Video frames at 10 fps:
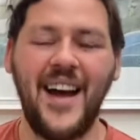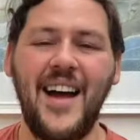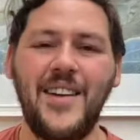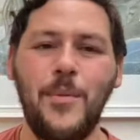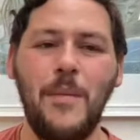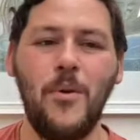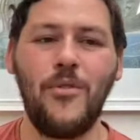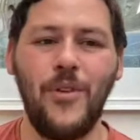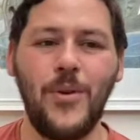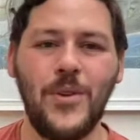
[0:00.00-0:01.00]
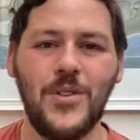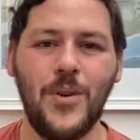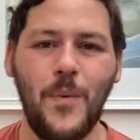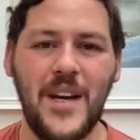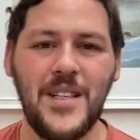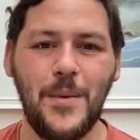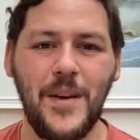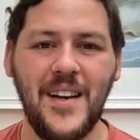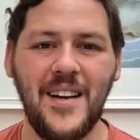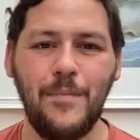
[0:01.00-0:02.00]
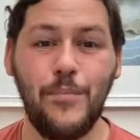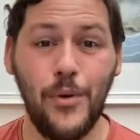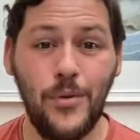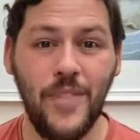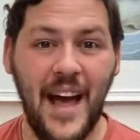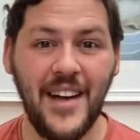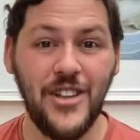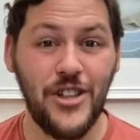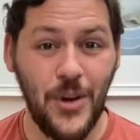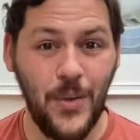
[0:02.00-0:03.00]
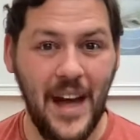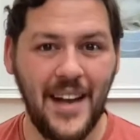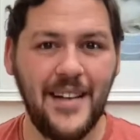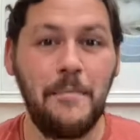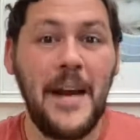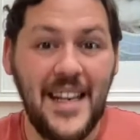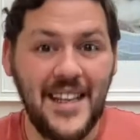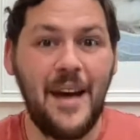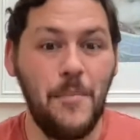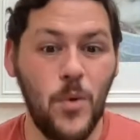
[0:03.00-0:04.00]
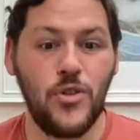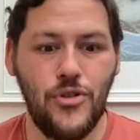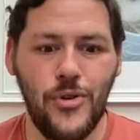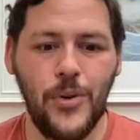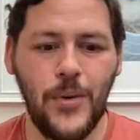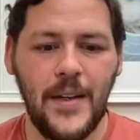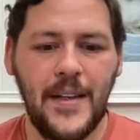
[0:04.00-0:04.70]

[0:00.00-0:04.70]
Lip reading: and we're more focused on ways that we can prove that and show that and make that more true.